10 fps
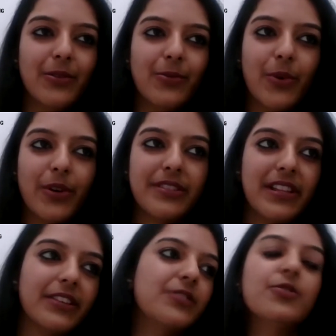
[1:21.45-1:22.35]
was
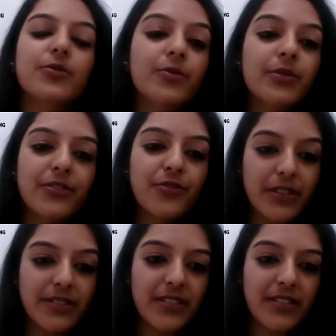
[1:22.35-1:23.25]
like too
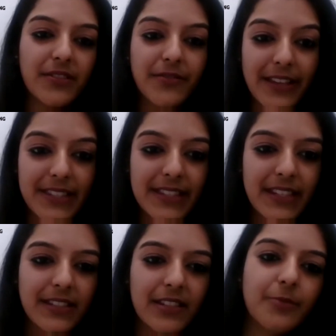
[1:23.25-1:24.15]
interested and
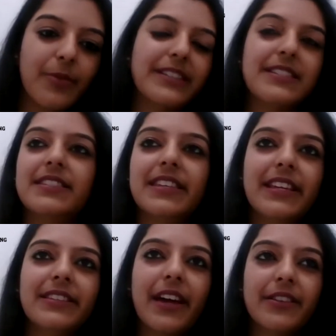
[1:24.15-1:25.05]
fascinated by
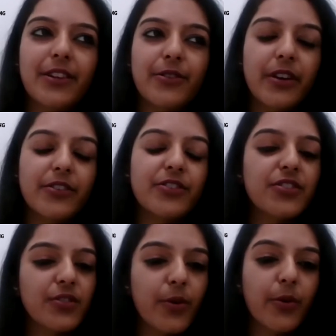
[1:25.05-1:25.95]
seeing that there are
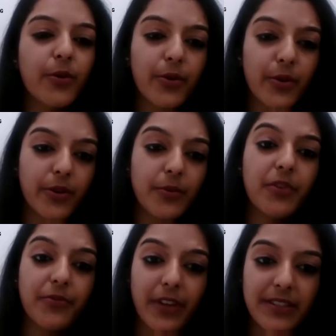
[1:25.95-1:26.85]
so good
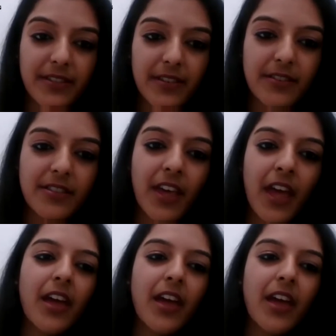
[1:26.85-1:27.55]
professors,